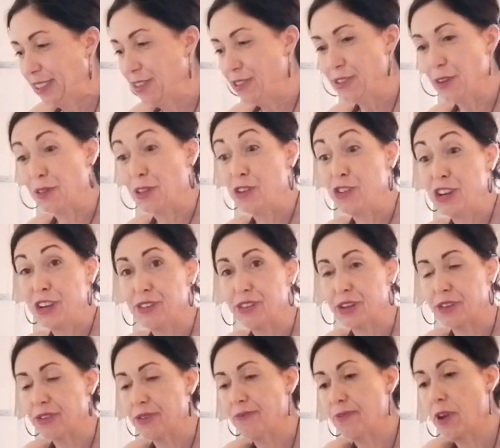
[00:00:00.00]
so the cheese
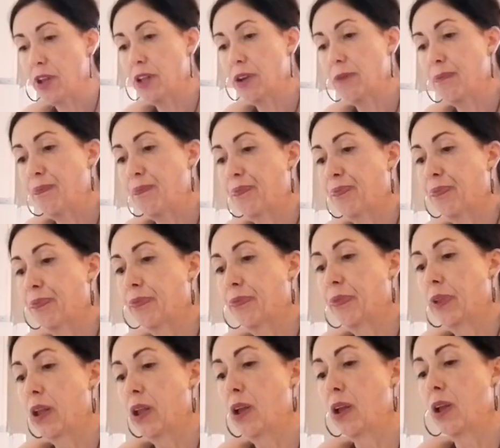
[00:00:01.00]
doesn't fall out.
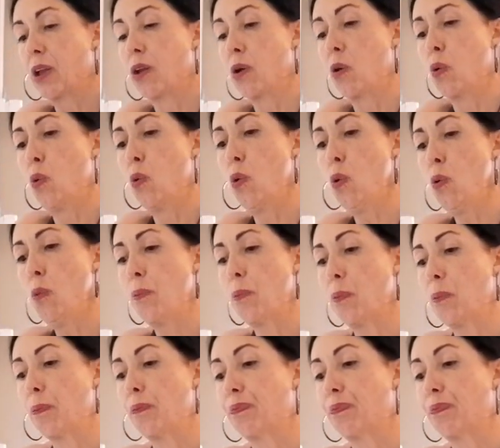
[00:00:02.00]
Ooh,